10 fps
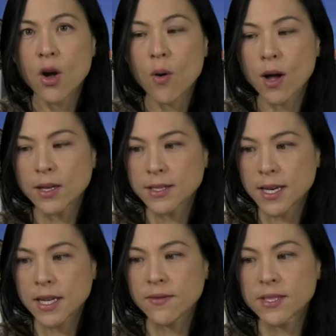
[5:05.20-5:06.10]

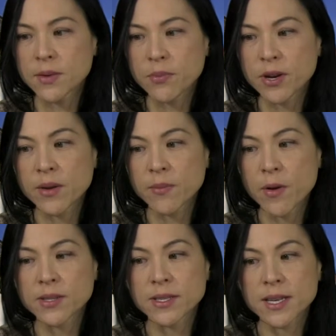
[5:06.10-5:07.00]
Qualitative is a pre and
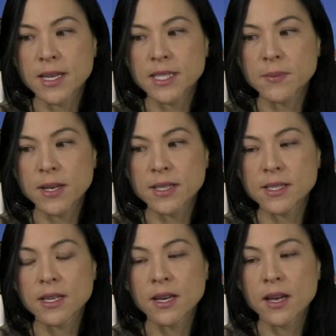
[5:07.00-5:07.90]
post assessment.
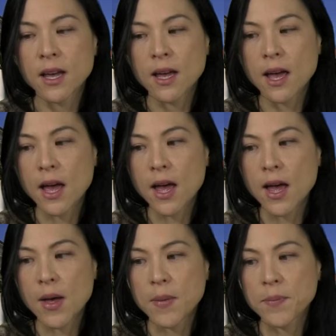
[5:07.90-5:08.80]

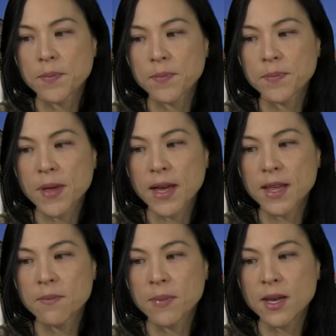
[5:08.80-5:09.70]
that
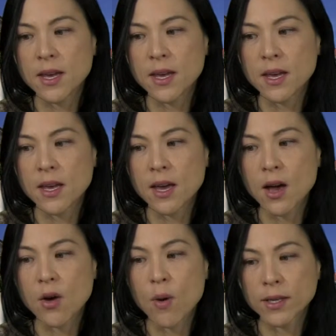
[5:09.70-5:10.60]
can be
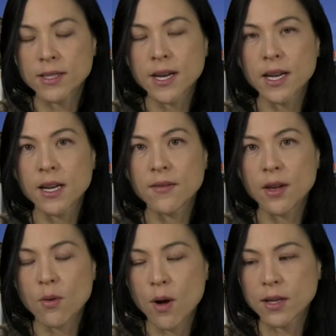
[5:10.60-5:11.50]
quantitative
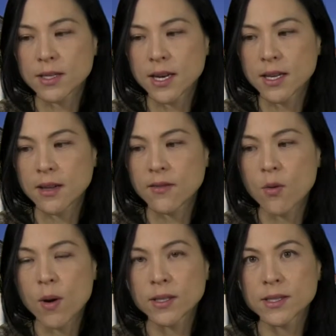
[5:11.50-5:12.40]
and qualitative.
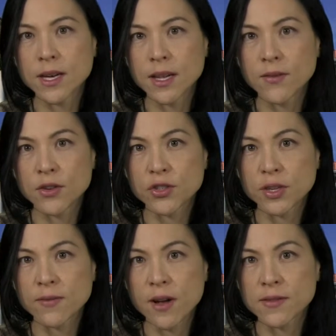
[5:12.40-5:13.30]
Quantitative usually
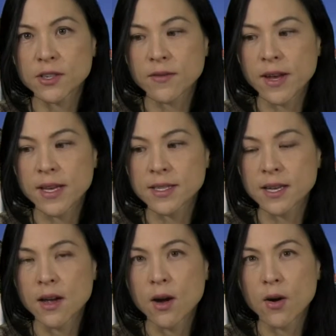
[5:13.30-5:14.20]
involves surveys
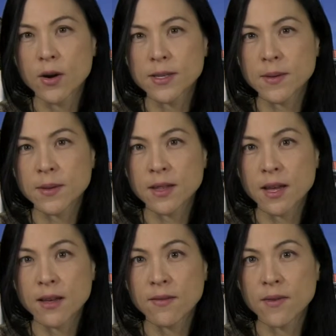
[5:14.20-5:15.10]
or something
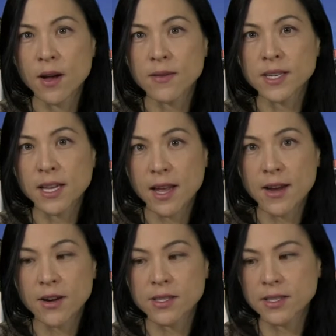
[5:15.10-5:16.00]
that involves a
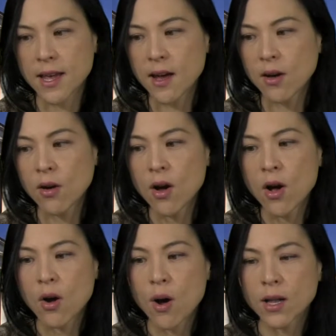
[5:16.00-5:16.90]
Likert scale.
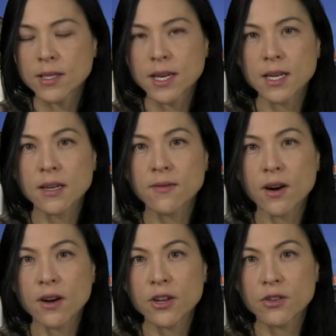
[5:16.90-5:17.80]
Qualitative
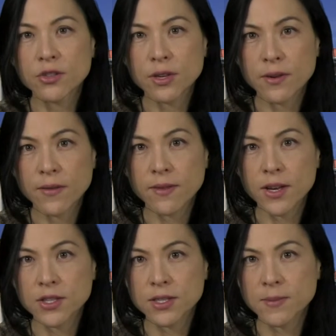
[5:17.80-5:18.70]
are usually
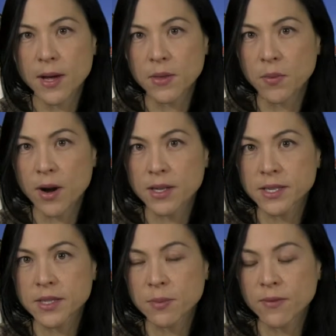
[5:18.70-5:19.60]
reflections about the
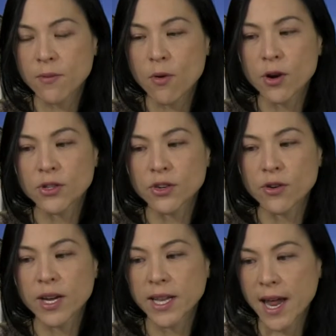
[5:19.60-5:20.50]
process before,
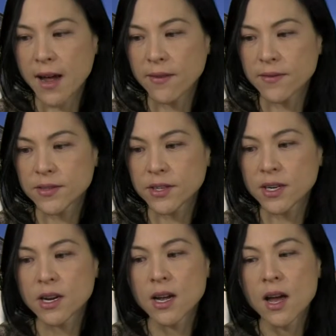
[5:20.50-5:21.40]
during, and
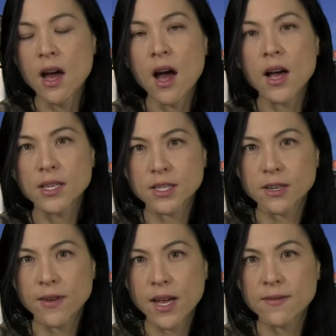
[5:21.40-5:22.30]
after. A
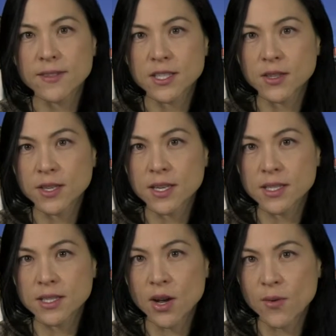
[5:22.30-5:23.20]
survey of students
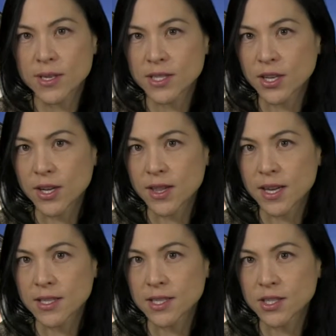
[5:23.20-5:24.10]
is always a good
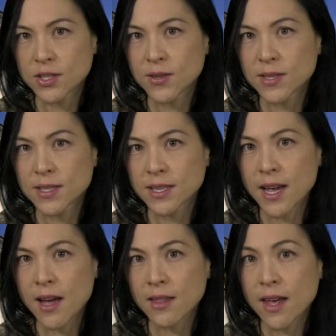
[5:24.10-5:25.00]
thing to do to see
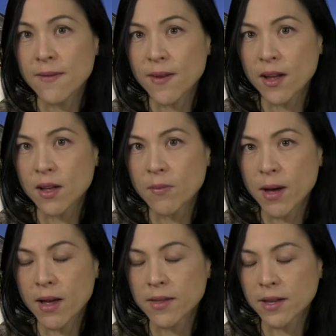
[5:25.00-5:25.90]
how they felt
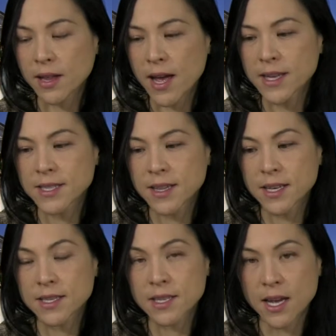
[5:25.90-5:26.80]
about the class and the
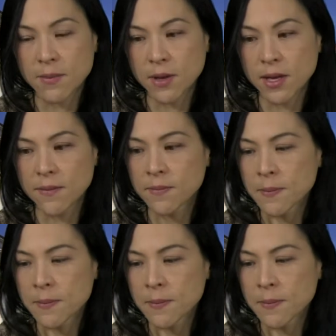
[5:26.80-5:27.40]
assignment.